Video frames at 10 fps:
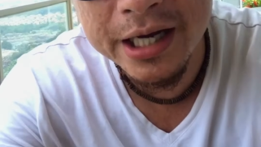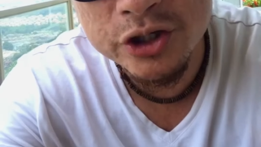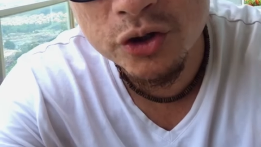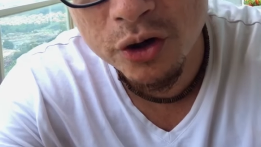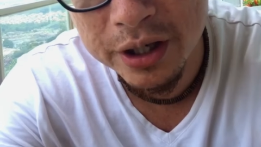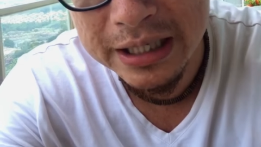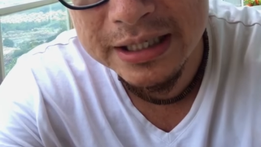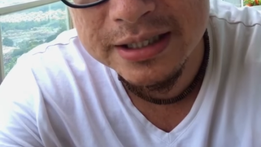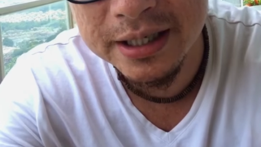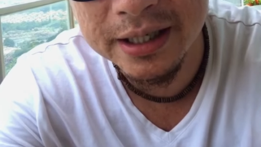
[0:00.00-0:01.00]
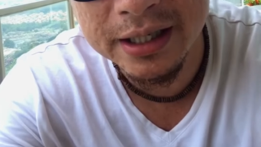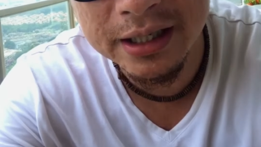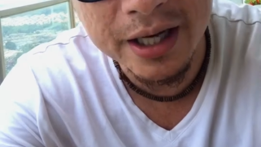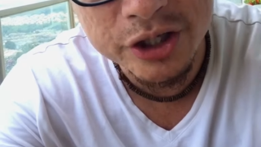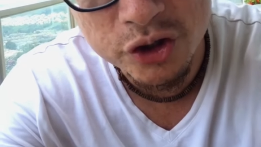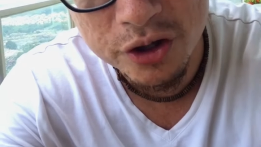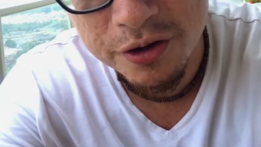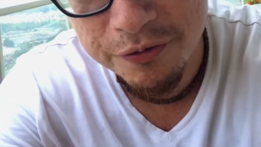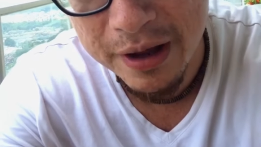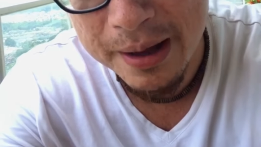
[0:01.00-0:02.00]
Enjoy eating. Enjoy
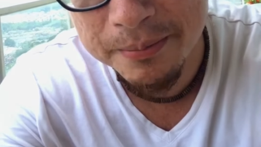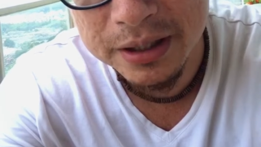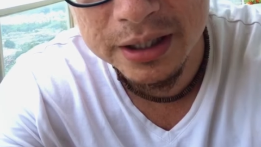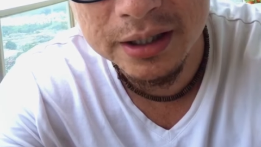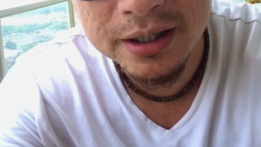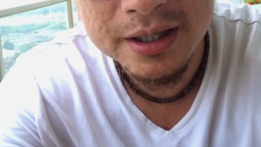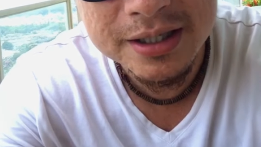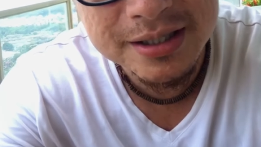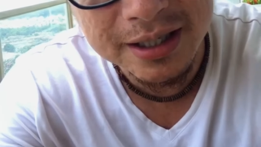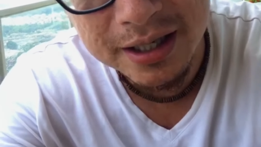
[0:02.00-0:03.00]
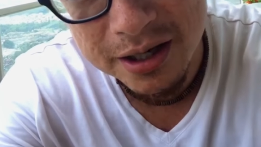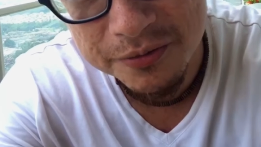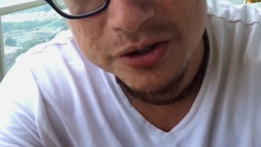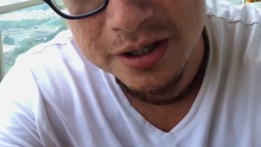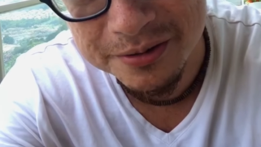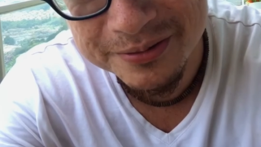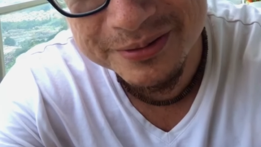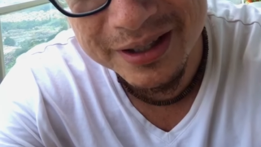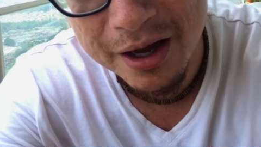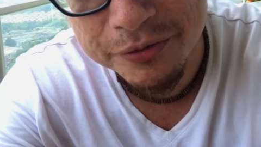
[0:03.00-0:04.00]
your family. Take care of yourself.
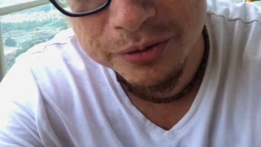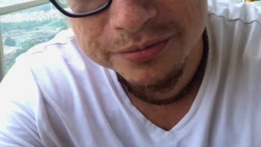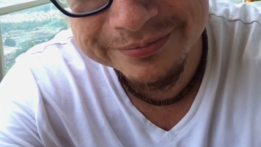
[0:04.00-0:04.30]
Love you.